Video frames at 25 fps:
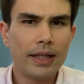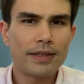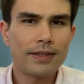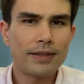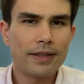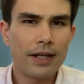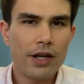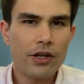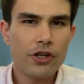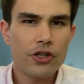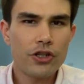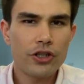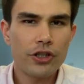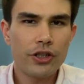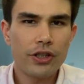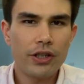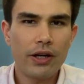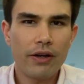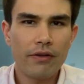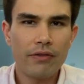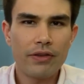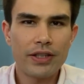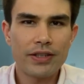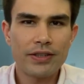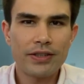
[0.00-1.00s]
extension
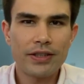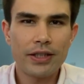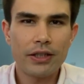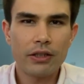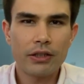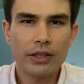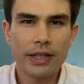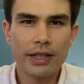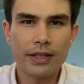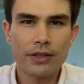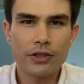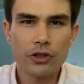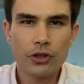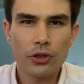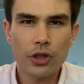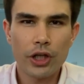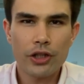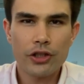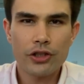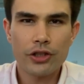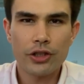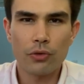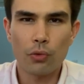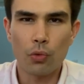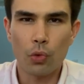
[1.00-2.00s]
of the sealed
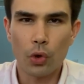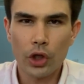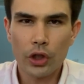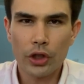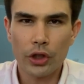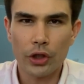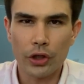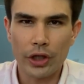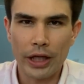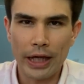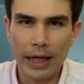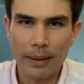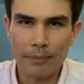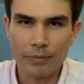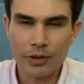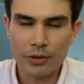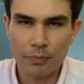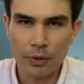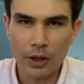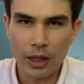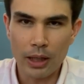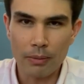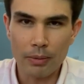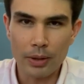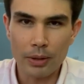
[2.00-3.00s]
construction worker camps
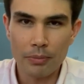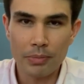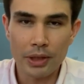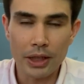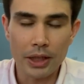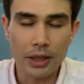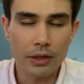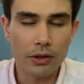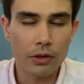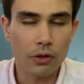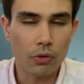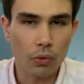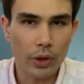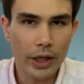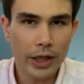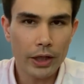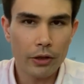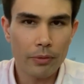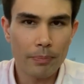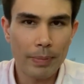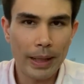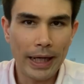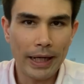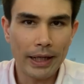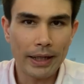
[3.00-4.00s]
problem in
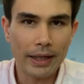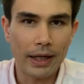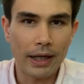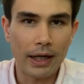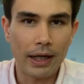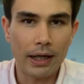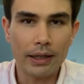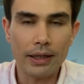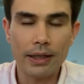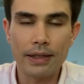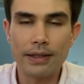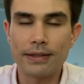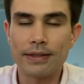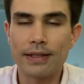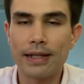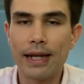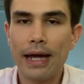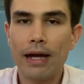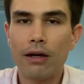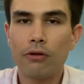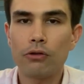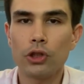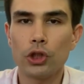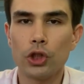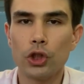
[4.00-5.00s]
Greater Bangkok is
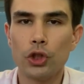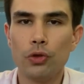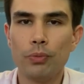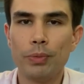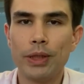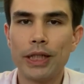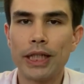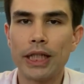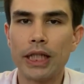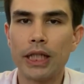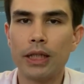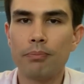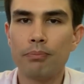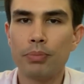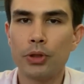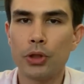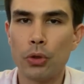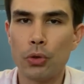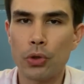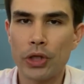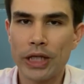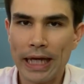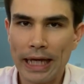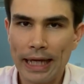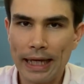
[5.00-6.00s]
now looming in
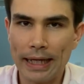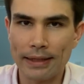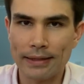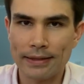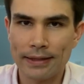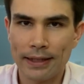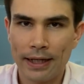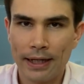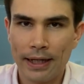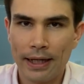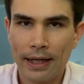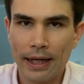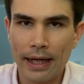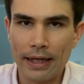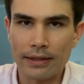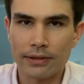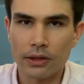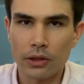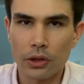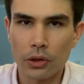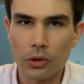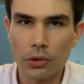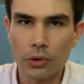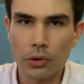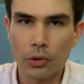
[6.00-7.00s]
Phuket as the
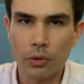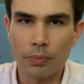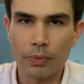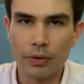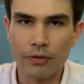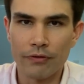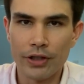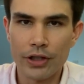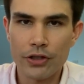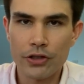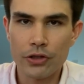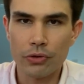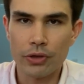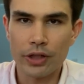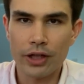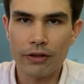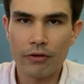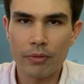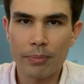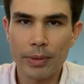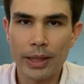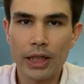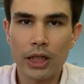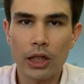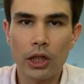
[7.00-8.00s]
local provincial
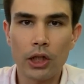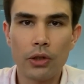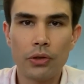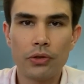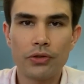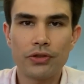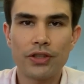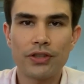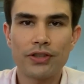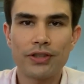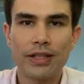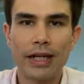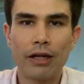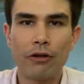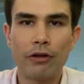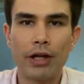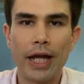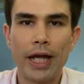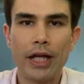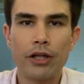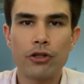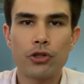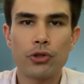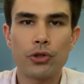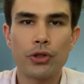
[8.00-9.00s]
government closes down
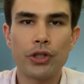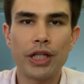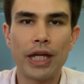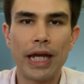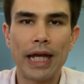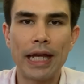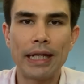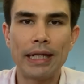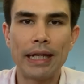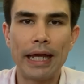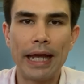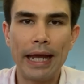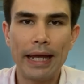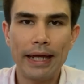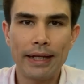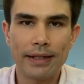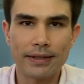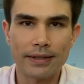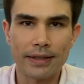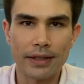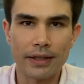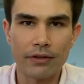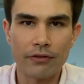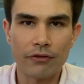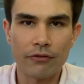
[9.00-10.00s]
entry and
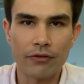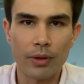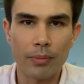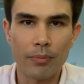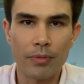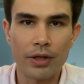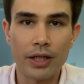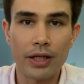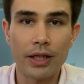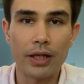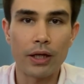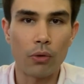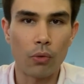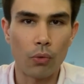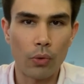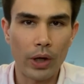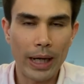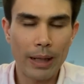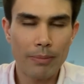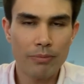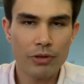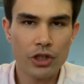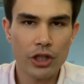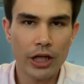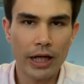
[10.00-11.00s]
exit from the
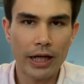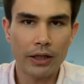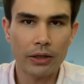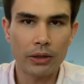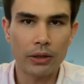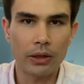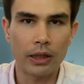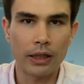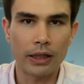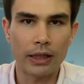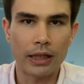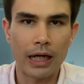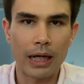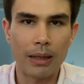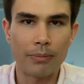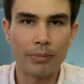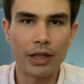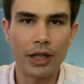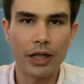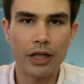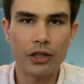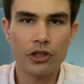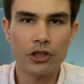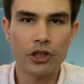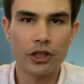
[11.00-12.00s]
ramshackle
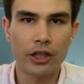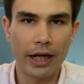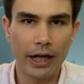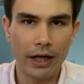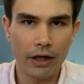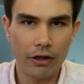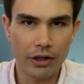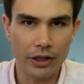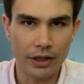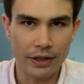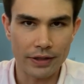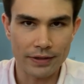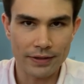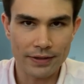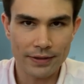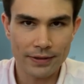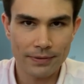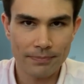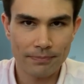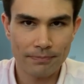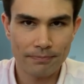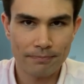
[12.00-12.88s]
accommodation areas.